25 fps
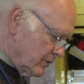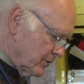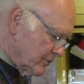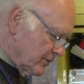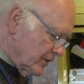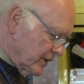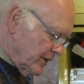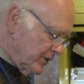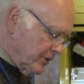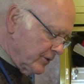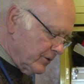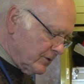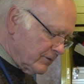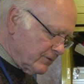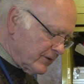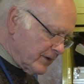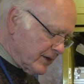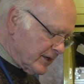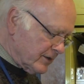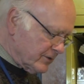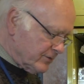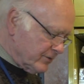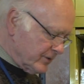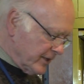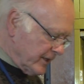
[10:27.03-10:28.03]
looks like
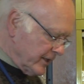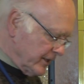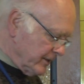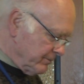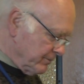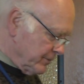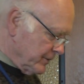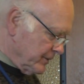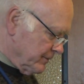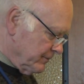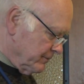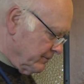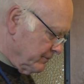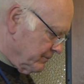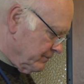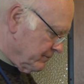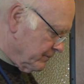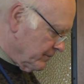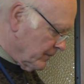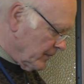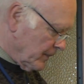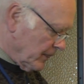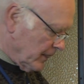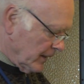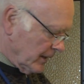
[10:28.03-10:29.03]
Univax tape.
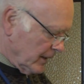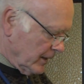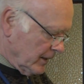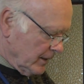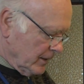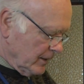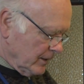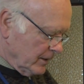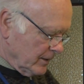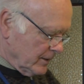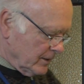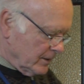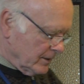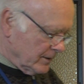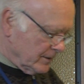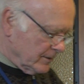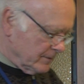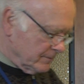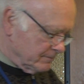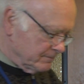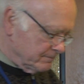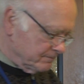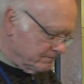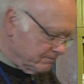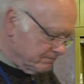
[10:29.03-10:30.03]

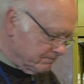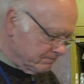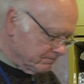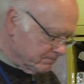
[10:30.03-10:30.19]
And